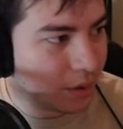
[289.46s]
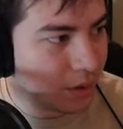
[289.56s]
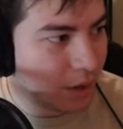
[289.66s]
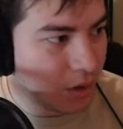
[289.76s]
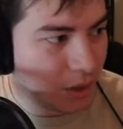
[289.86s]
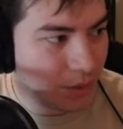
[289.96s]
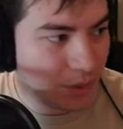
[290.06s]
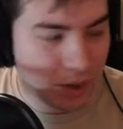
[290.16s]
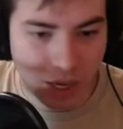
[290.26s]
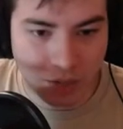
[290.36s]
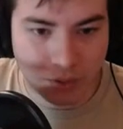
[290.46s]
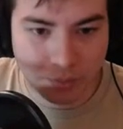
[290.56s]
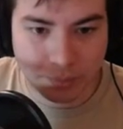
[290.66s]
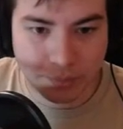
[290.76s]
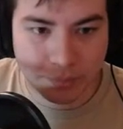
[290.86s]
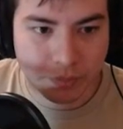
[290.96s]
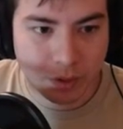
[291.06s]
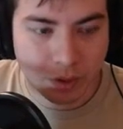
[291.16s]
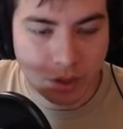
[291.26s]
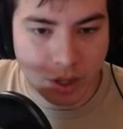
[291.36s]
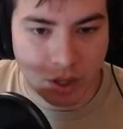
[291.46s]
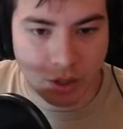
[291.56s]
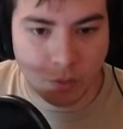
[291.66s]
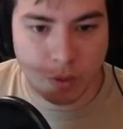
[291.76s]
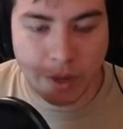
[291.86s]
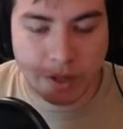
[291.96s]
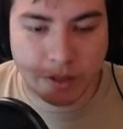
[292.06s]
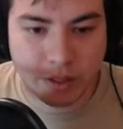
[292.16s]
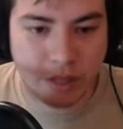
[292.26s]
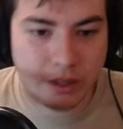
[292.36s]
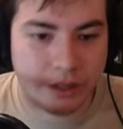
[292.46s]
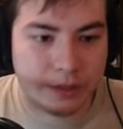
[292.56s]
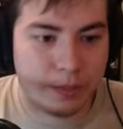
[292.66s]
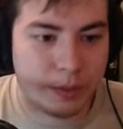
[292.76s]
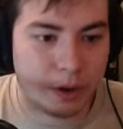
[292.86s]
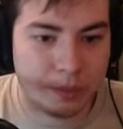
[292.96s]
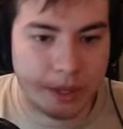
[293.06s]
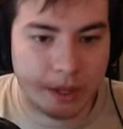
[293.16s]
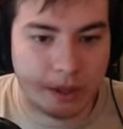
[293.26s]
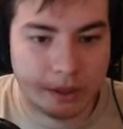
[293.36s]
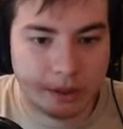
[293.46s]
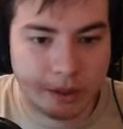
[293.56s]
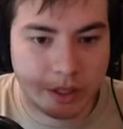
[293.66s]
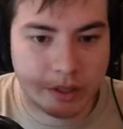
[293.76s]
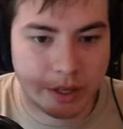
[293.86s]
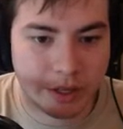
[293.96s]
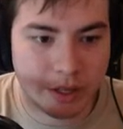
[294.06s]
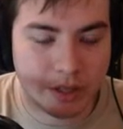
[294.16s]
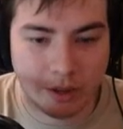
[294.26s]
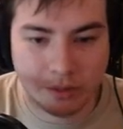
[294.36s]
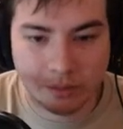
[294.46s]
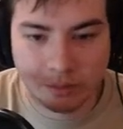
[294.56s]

I'm giving an 8. We might see this card being just insane.